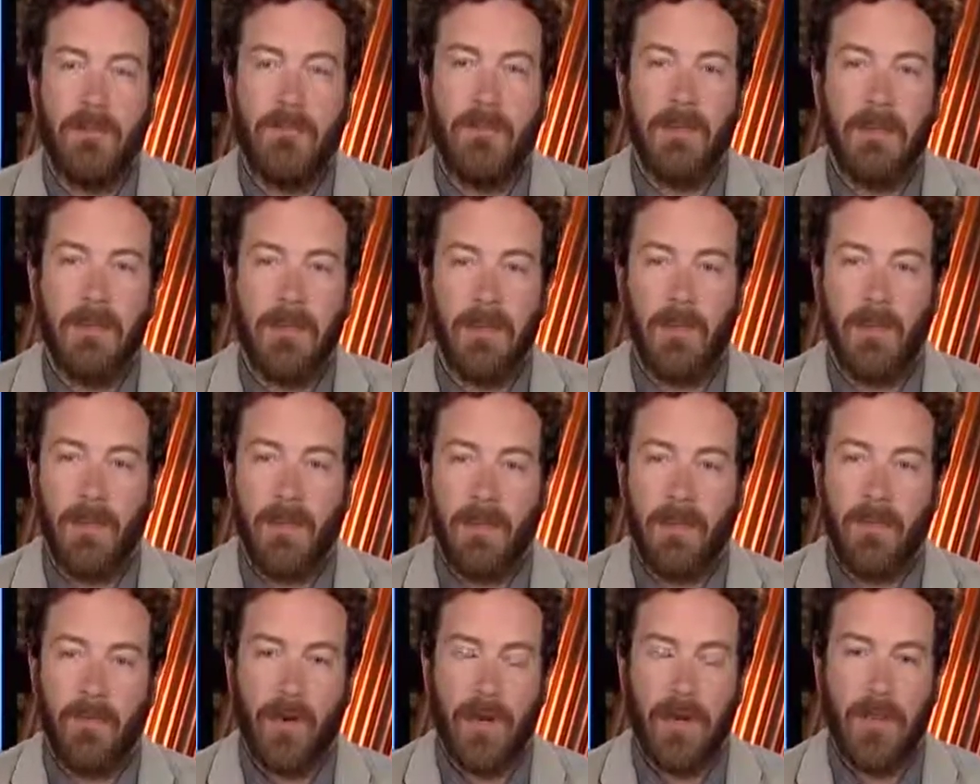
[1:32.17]
be, one of
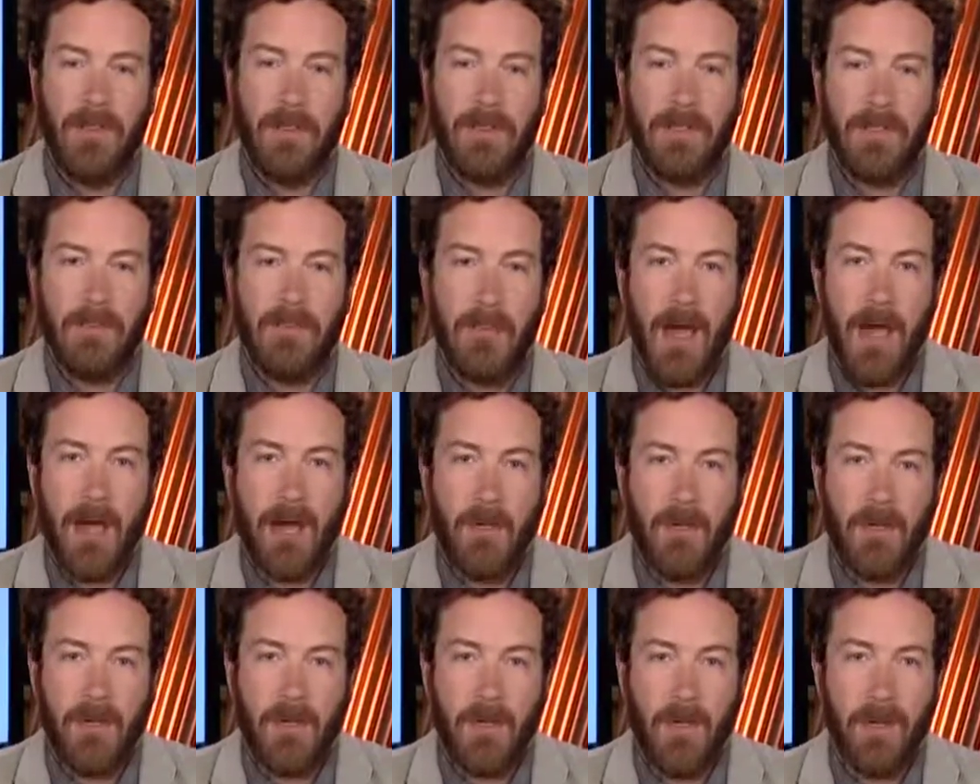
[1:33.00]
the great things about
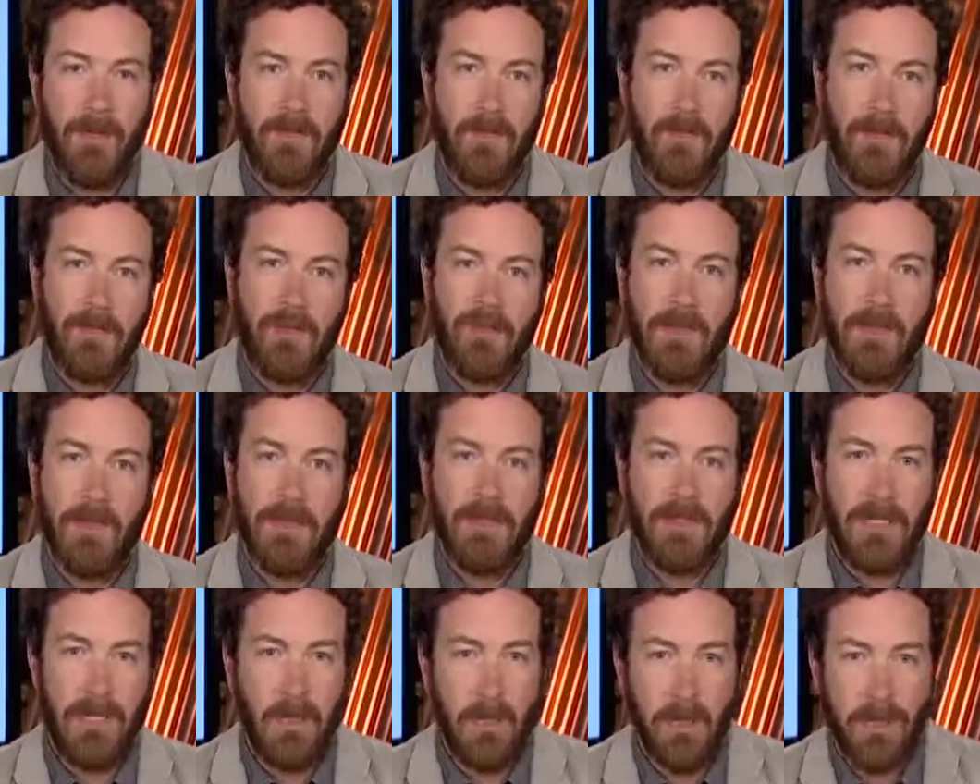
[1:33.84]
it was all of the
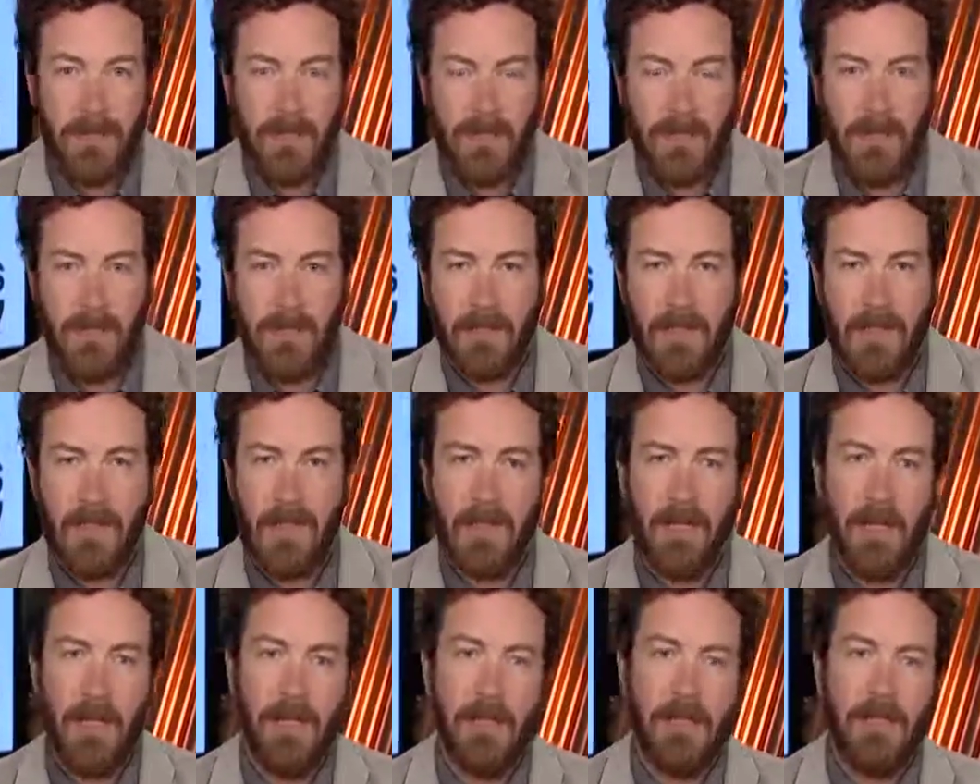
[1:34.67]
dream sequences
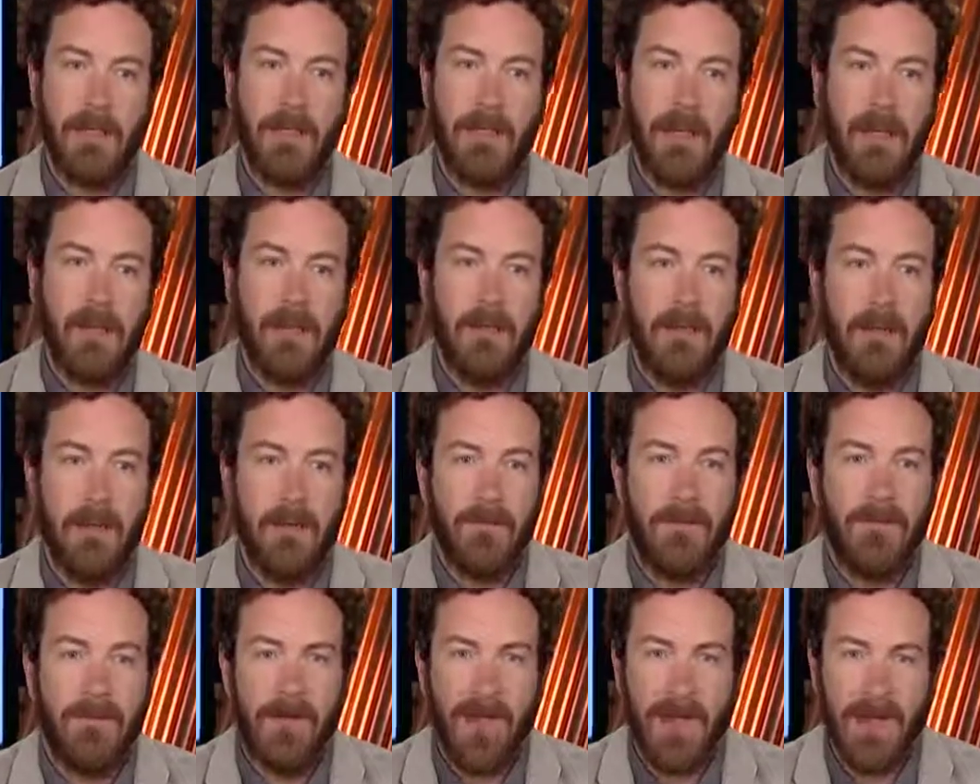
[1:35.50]
and and and,
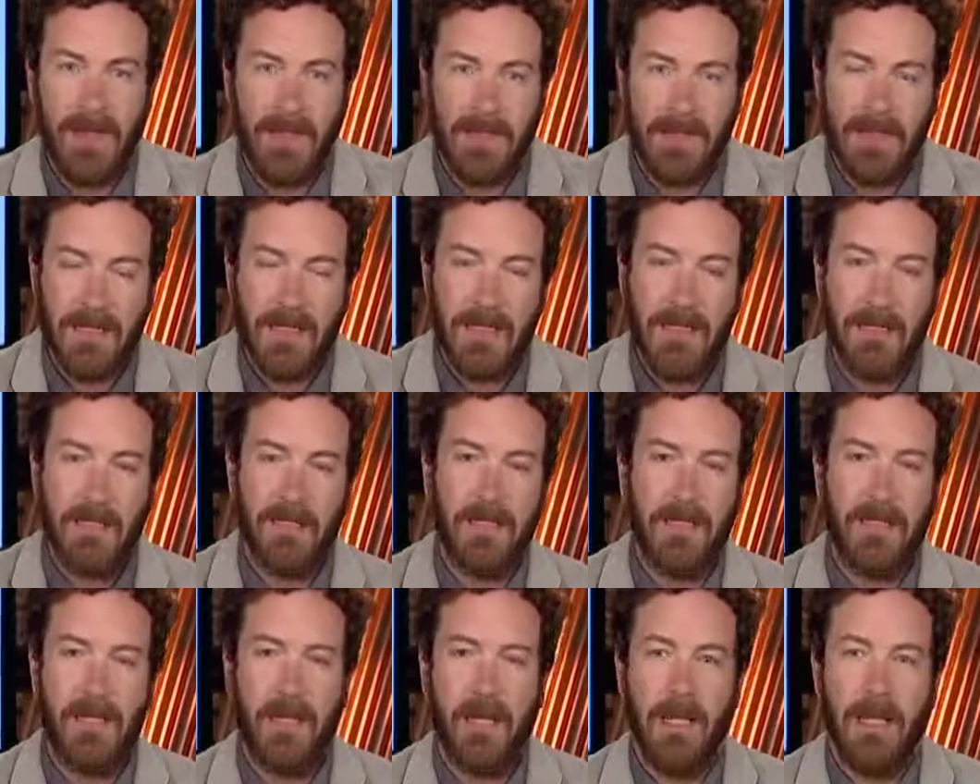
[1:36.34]
and
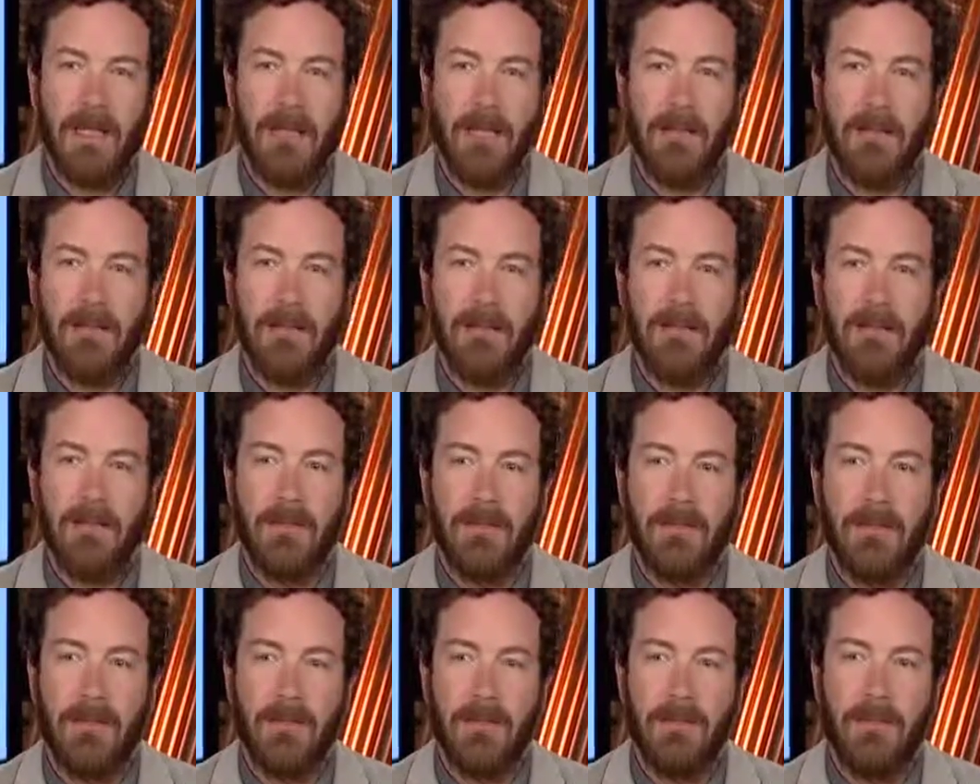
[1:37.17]
fantasies and, and
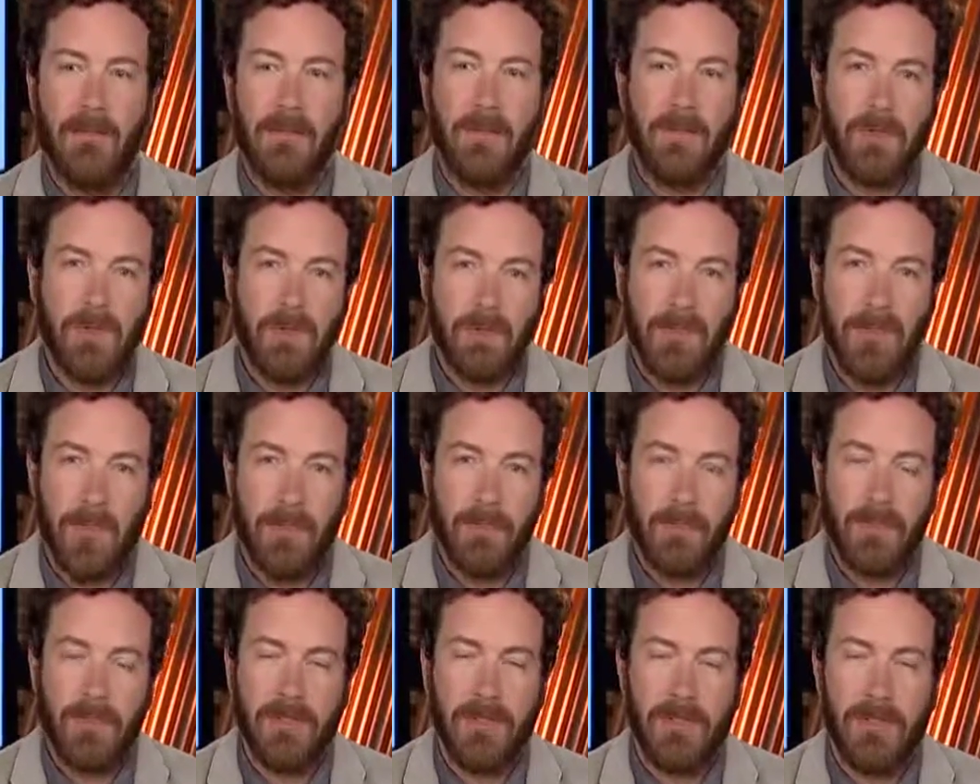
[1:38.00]
and musical
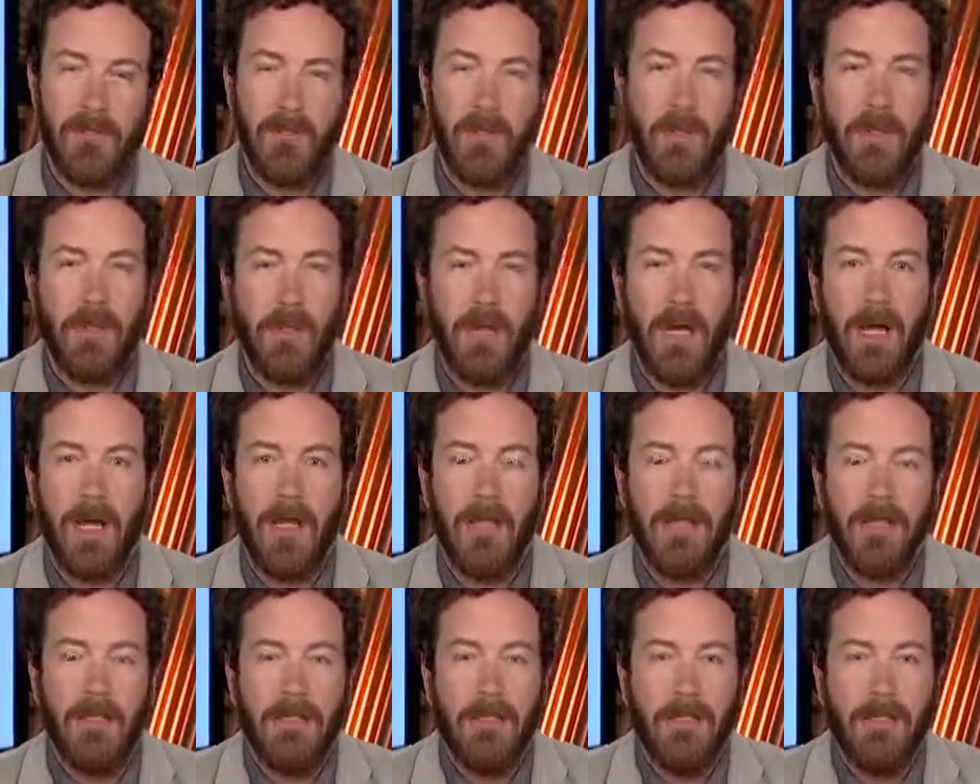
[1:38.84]
numbers and whatnot.